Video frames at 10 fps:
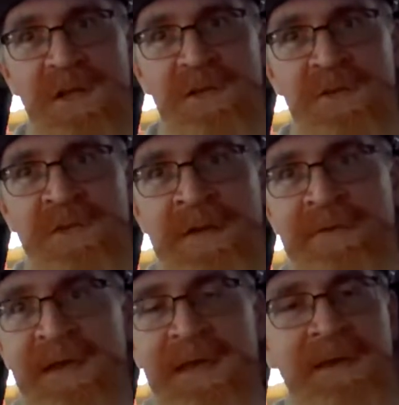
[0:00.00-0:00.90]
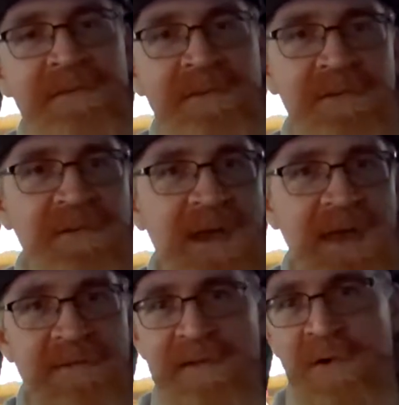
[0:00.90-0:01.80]
you never hear it
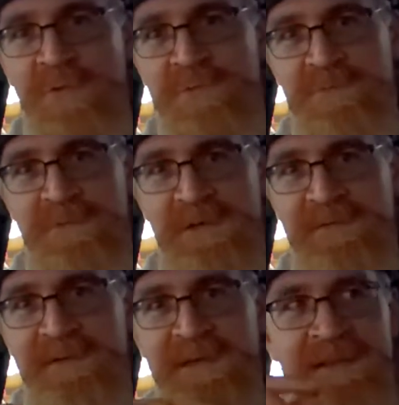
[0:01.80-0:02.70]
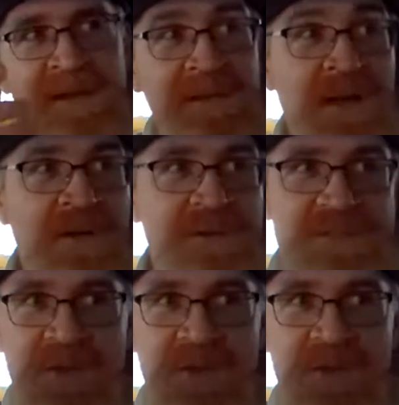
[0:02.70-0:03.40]
in old TV, and I know that's